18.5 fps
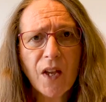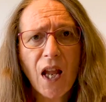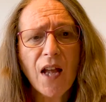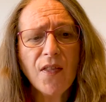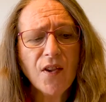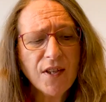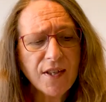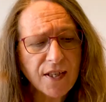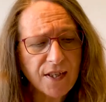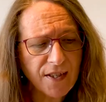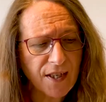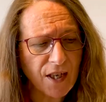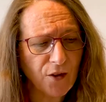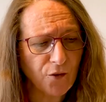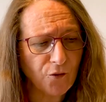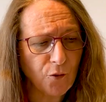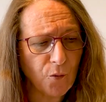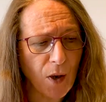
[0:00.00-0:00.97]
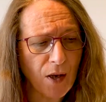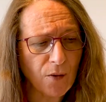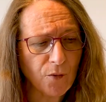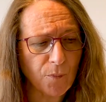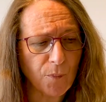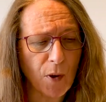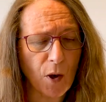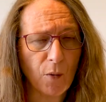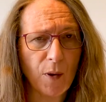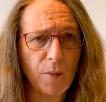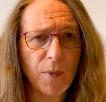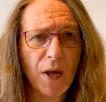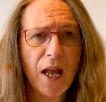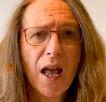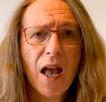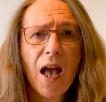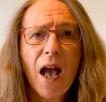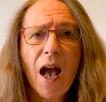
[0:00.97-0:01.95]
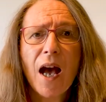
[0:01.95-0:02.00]
This is seen throughout the poem,
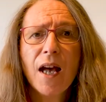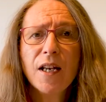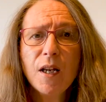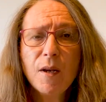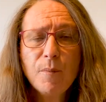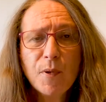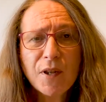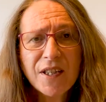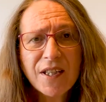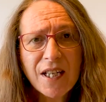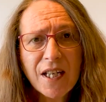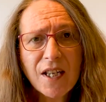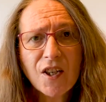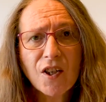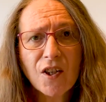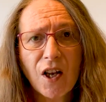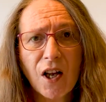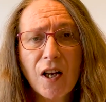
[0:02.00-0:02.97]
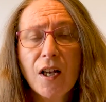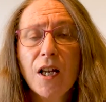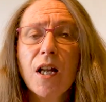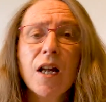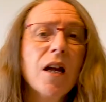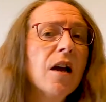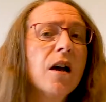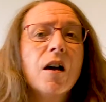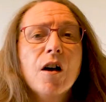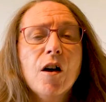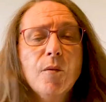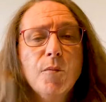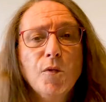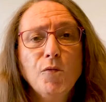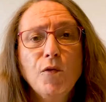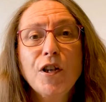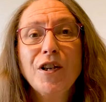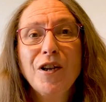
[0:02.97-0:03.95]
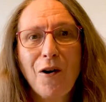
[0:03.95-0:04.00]
and in particular
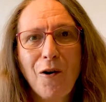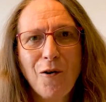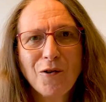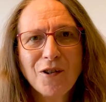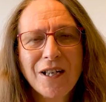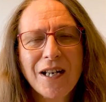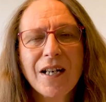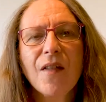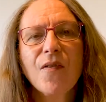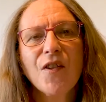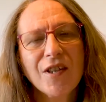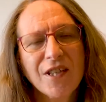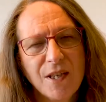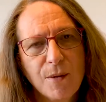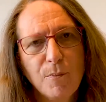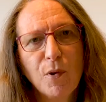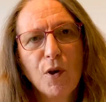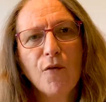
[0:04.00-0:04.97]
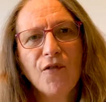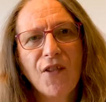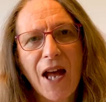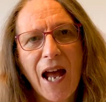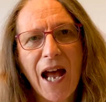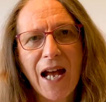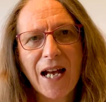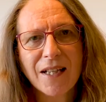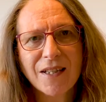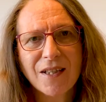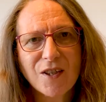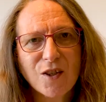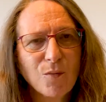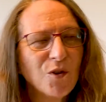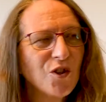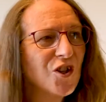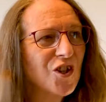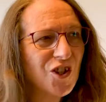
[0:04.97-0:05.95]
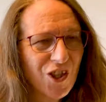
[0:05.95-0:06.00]
regarding the symbol of the hands,
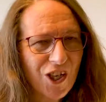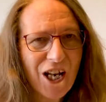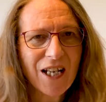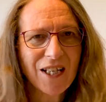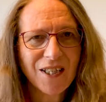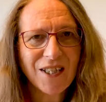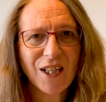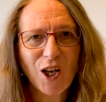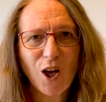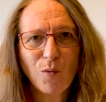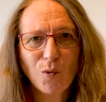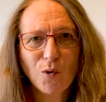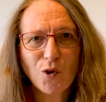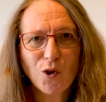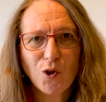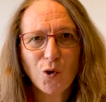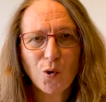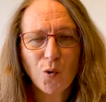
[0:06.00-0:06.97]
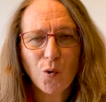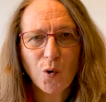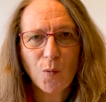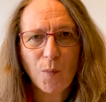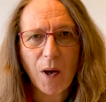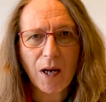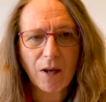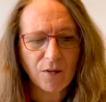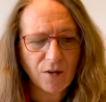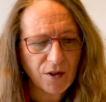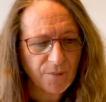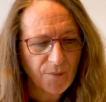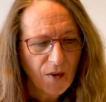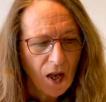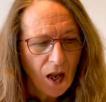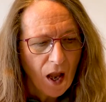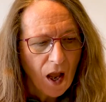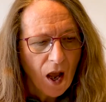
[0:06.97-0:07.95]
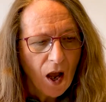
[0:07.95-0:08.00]
which is the next thing I want to talk about.
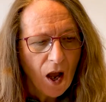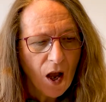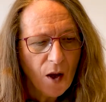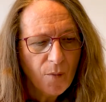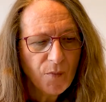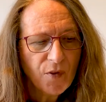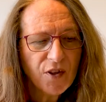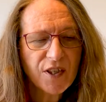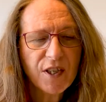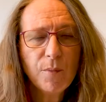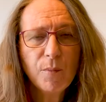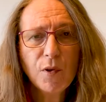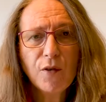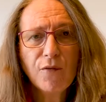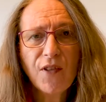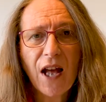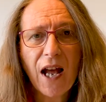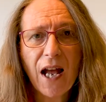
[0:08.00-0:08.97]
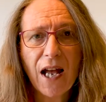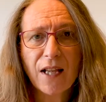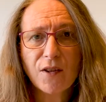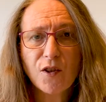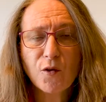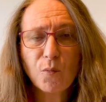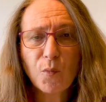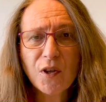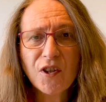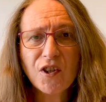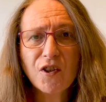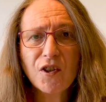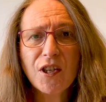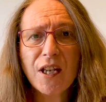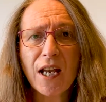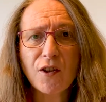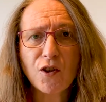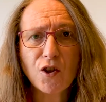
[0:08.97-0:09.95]
The symbol of the hands, we get